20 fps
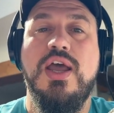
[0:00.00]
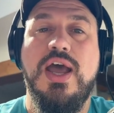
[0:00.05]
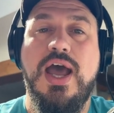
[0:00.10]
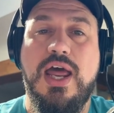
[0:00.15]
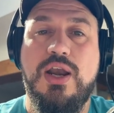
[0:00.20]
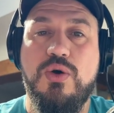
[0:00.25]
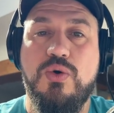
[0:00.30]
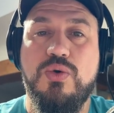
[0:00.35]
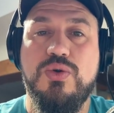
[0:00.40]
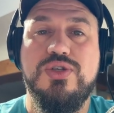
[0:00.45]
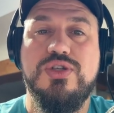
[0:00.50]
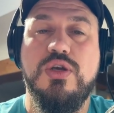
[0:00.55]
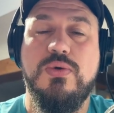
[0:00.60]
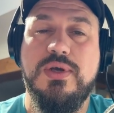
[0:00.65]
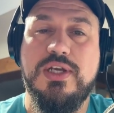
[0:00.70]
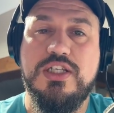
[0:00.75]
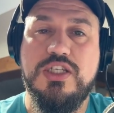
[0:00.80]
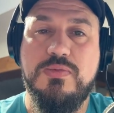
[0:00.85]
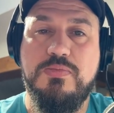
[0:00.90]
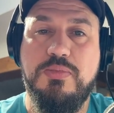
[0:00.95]
and also
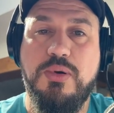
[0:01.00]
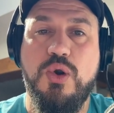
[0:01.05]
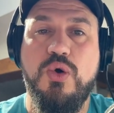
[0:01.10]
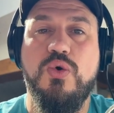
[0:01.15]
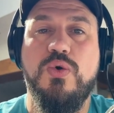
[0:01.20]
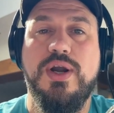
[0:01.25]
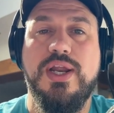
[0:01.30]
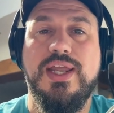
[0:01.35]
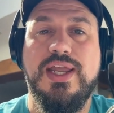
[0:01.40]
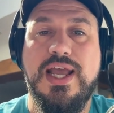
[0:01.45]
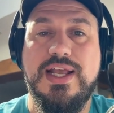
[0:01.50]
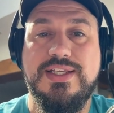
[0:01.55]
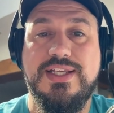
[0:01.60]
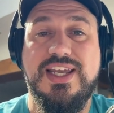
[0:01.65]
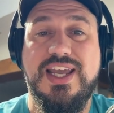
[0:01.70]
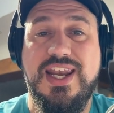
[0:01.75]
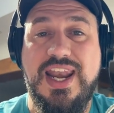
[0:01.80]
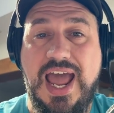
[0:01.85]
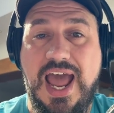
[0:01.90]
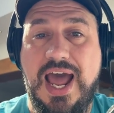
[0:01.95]
exploring
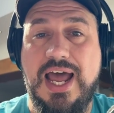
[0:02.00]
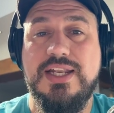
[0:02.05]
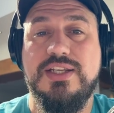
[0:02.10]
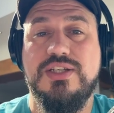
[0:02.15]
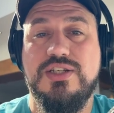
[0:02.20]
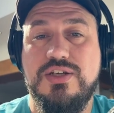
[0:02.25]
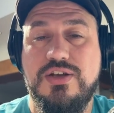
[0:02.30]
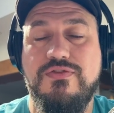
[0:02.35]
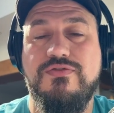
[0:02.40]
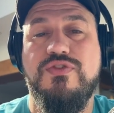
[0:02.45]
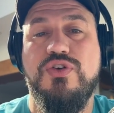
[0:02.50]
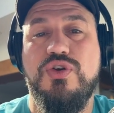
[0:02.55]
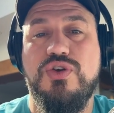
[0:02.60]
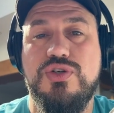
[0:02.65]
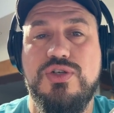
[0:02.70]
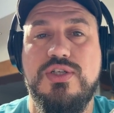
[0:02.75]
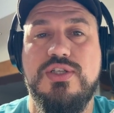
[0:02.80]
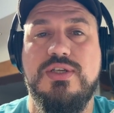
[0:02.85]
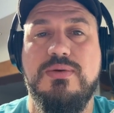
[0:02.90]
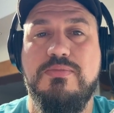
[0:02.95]
getting enhanced
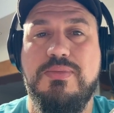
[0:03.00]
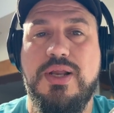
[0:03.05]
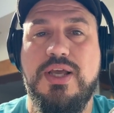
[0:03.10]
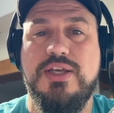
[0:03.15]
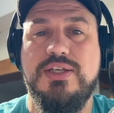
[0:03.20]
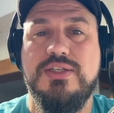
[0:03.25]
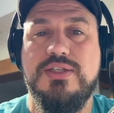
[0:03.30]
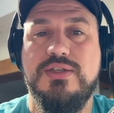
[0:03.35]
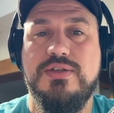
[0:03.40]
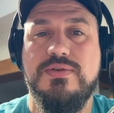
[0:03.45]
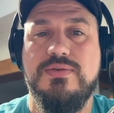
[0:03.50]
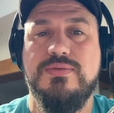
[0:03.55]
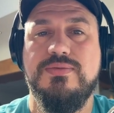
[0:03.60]
conversions in place.